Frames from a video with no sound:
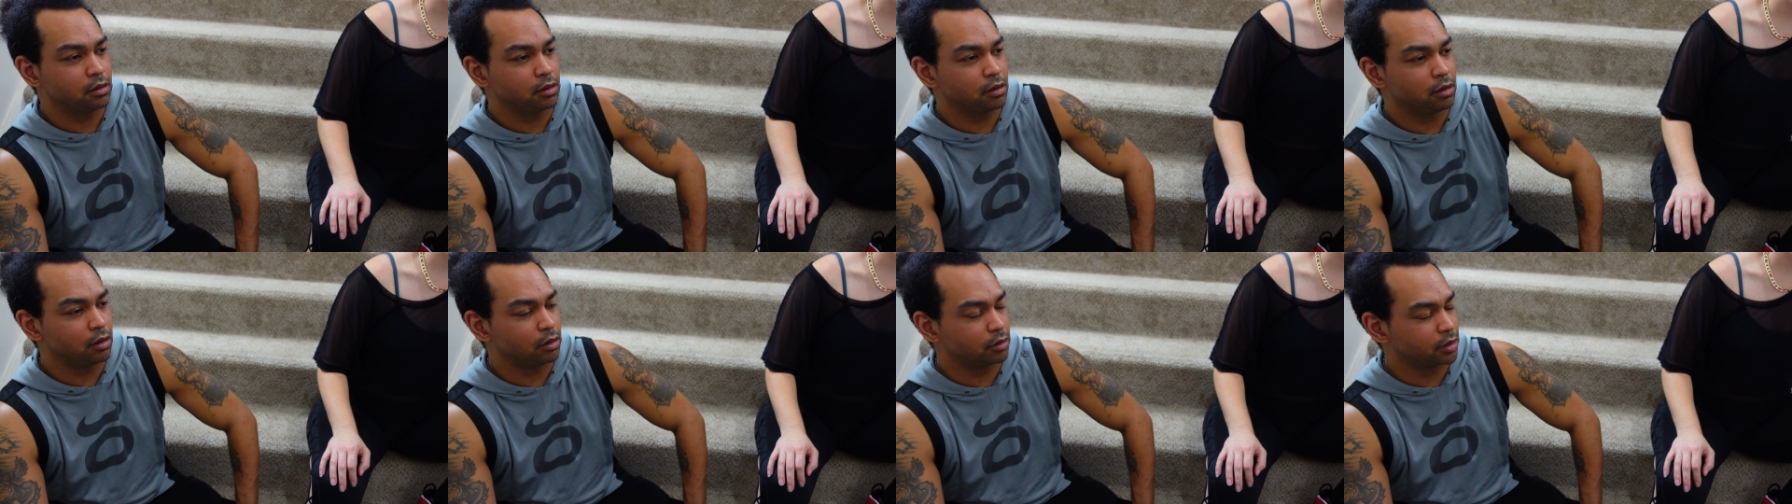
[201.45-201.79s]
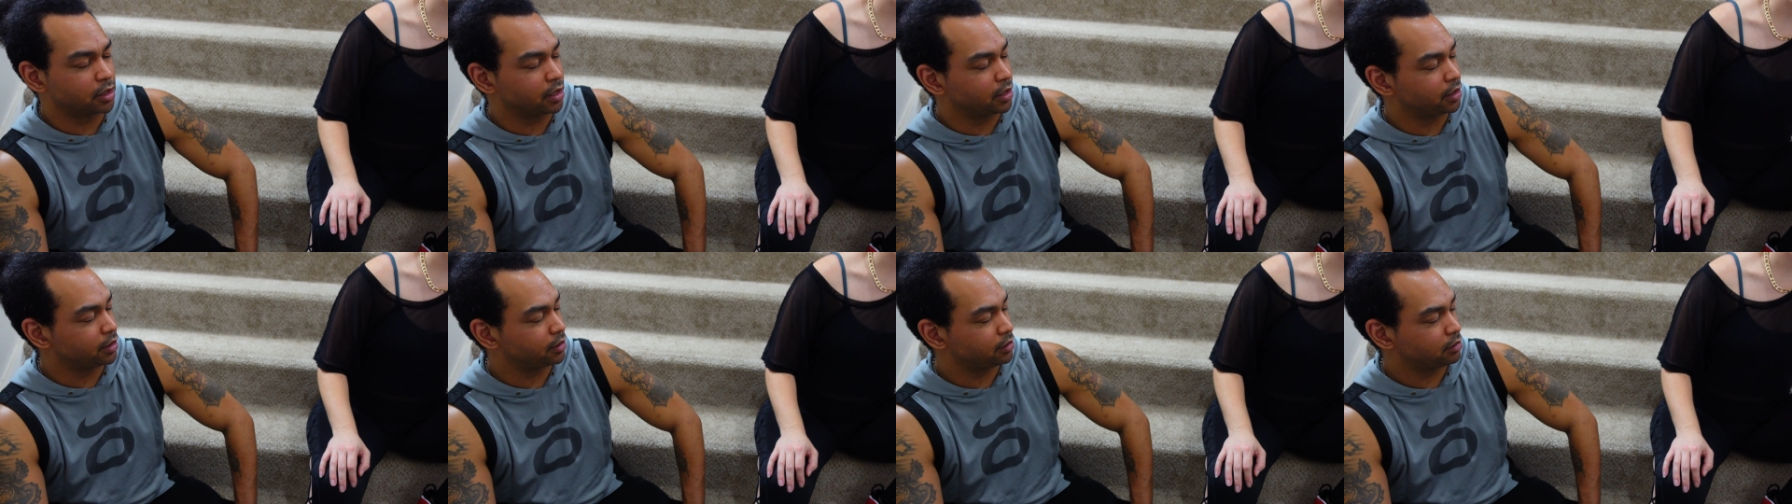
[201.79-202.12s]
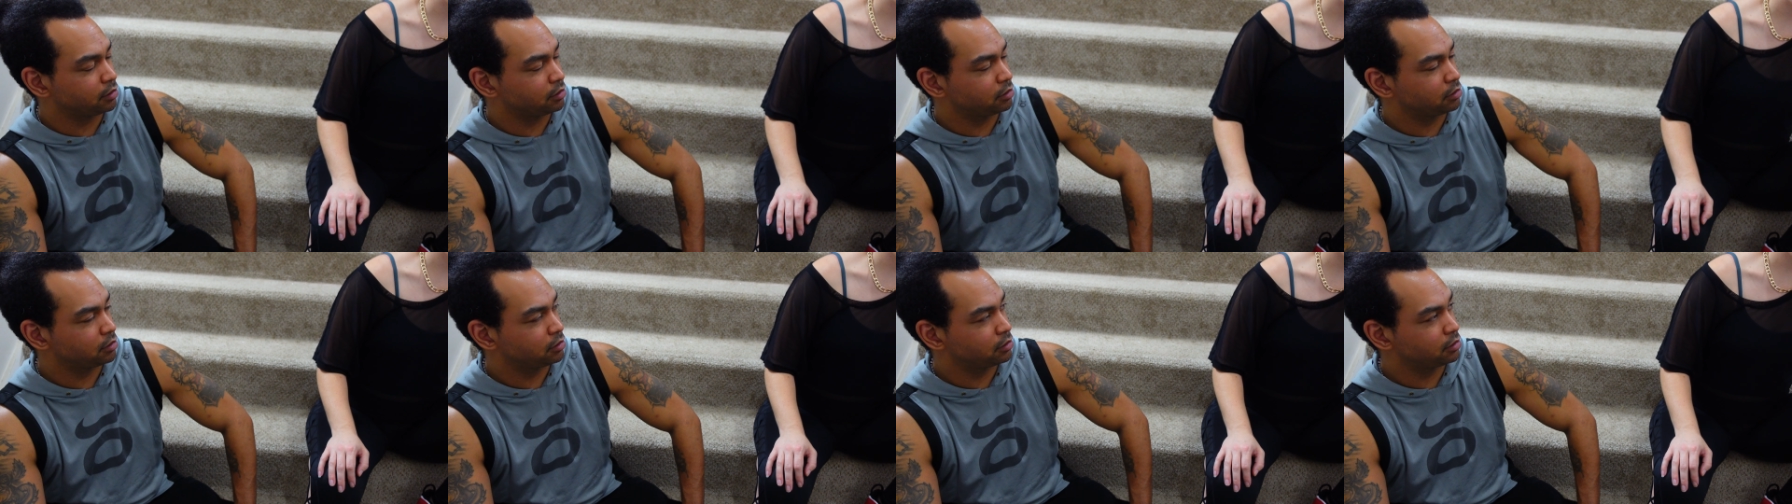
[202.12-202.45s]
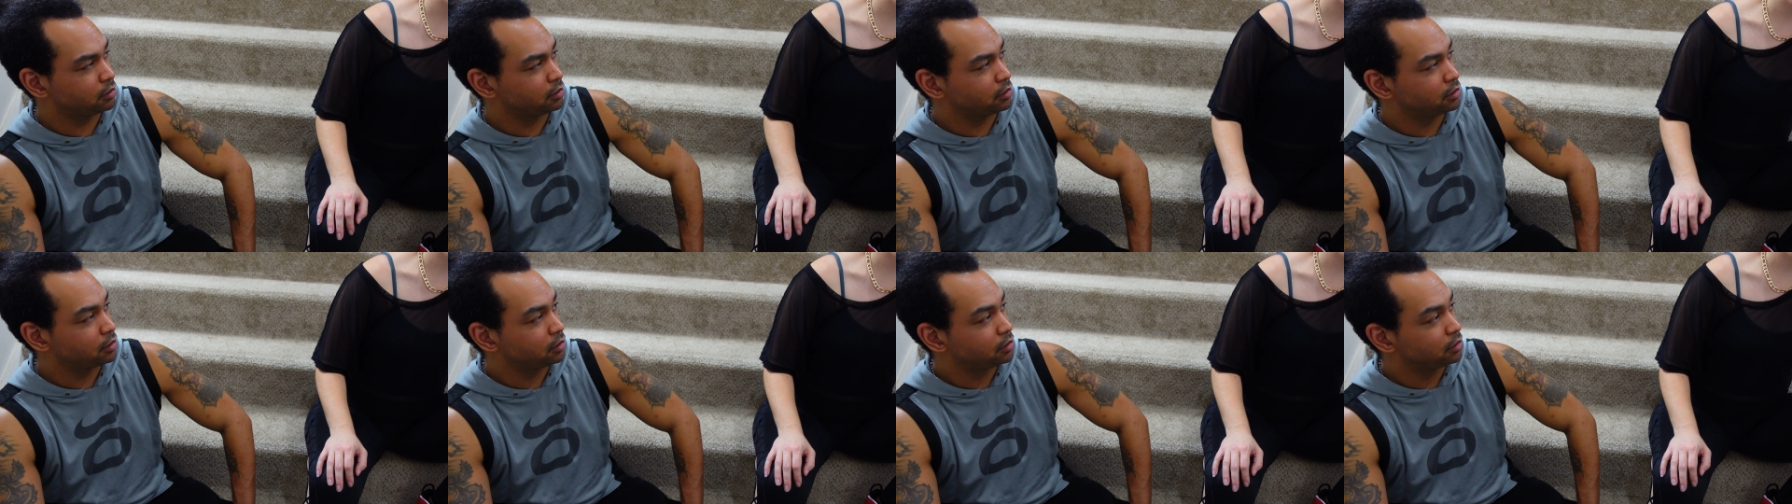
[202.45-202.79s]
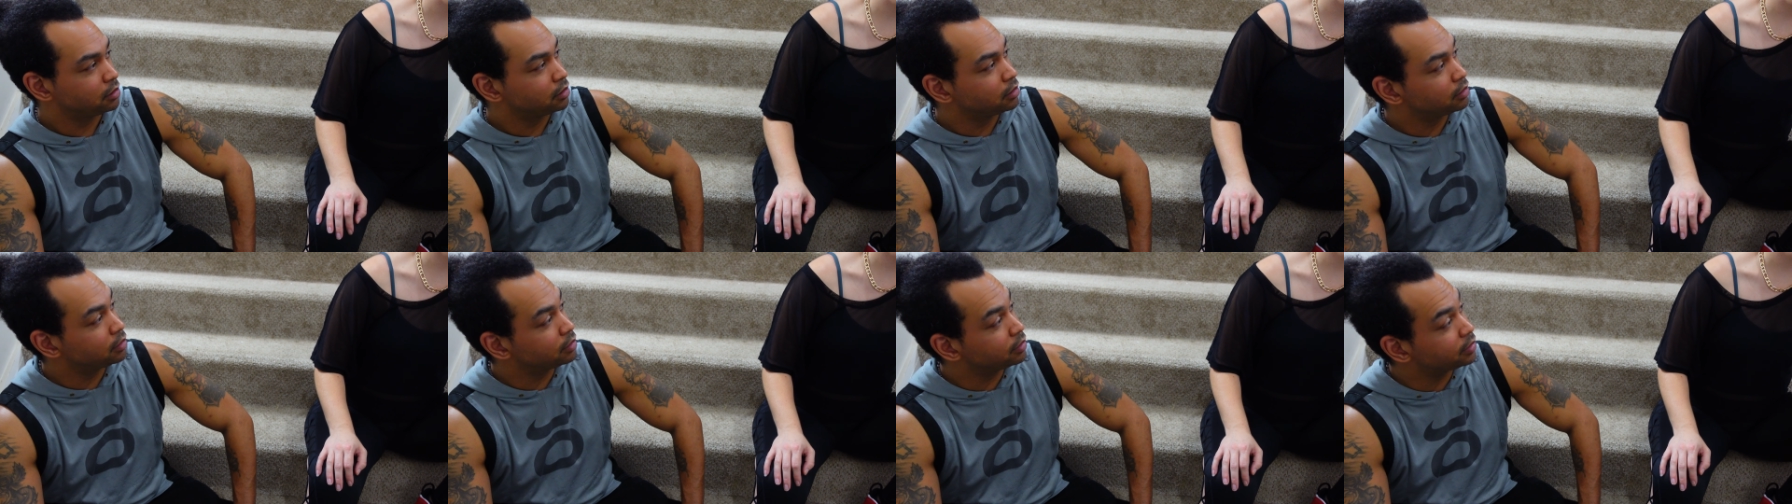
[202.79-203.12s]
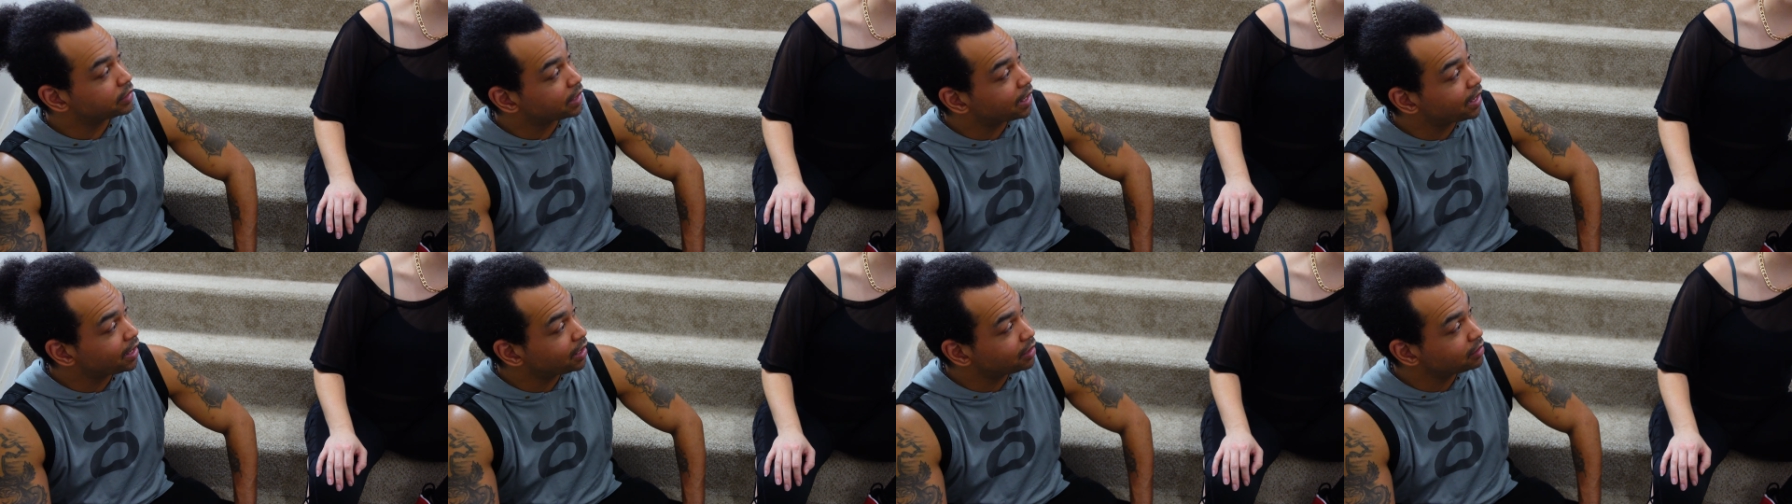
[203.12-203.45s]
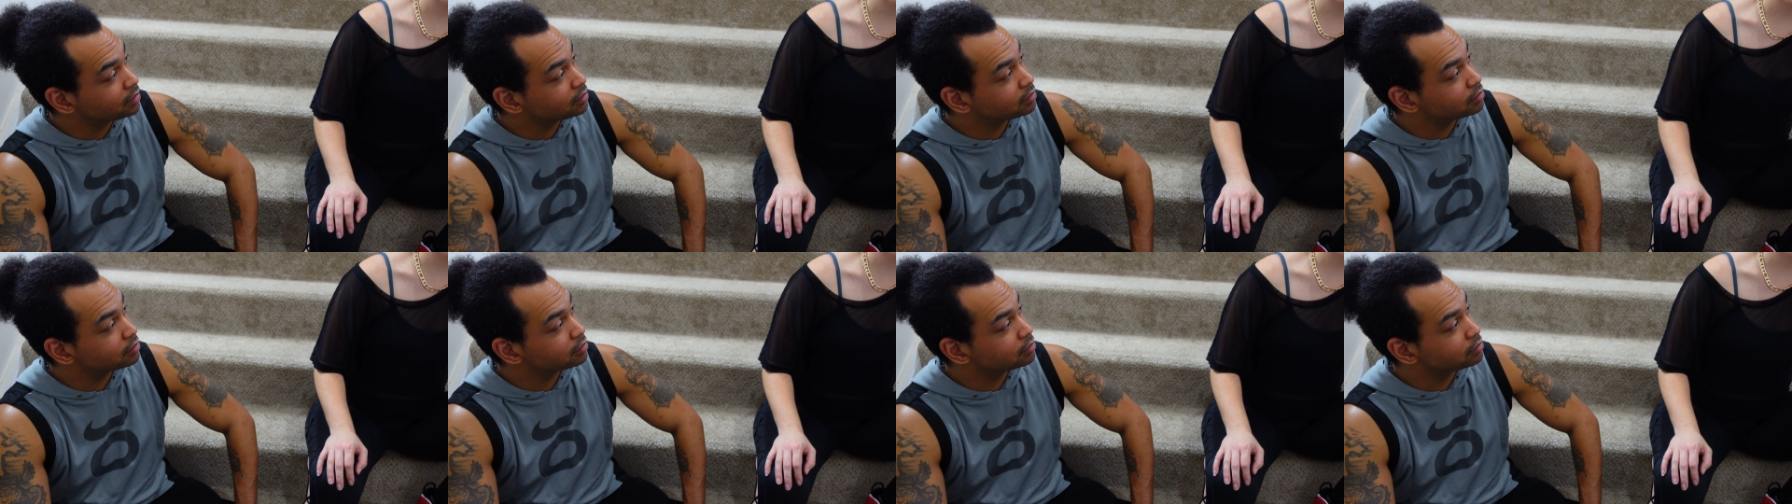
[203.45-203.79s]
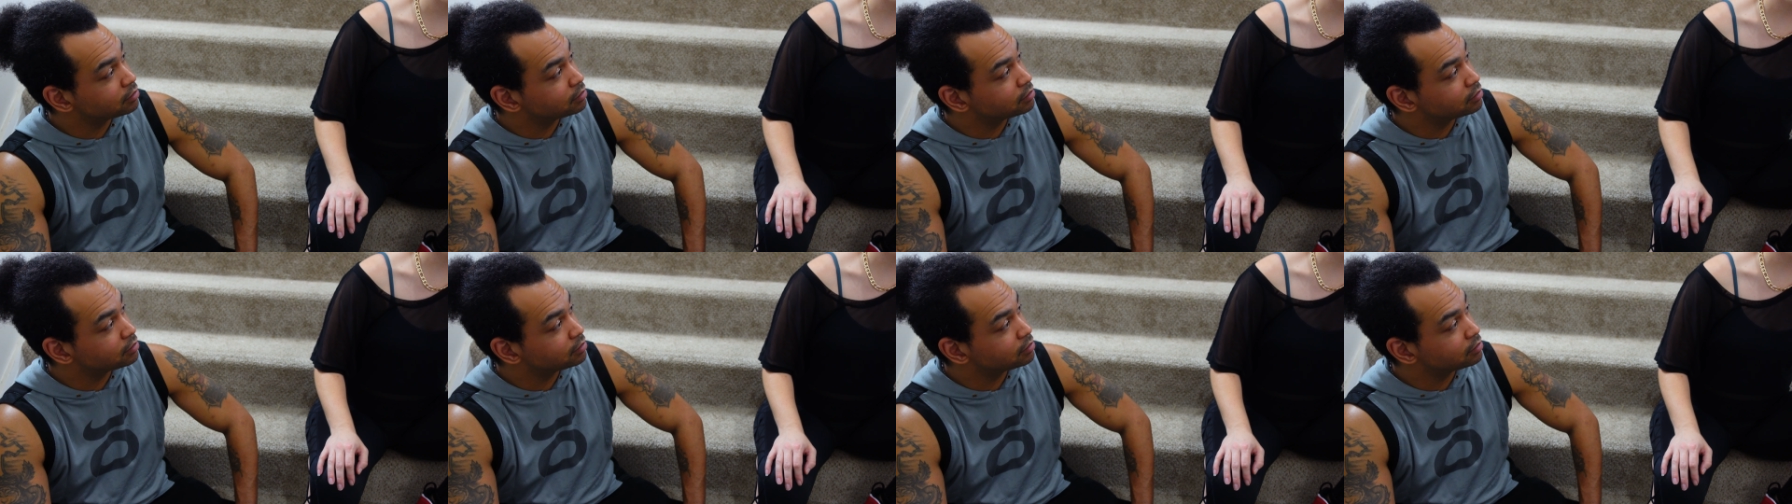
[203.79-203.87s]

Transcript: Okay. That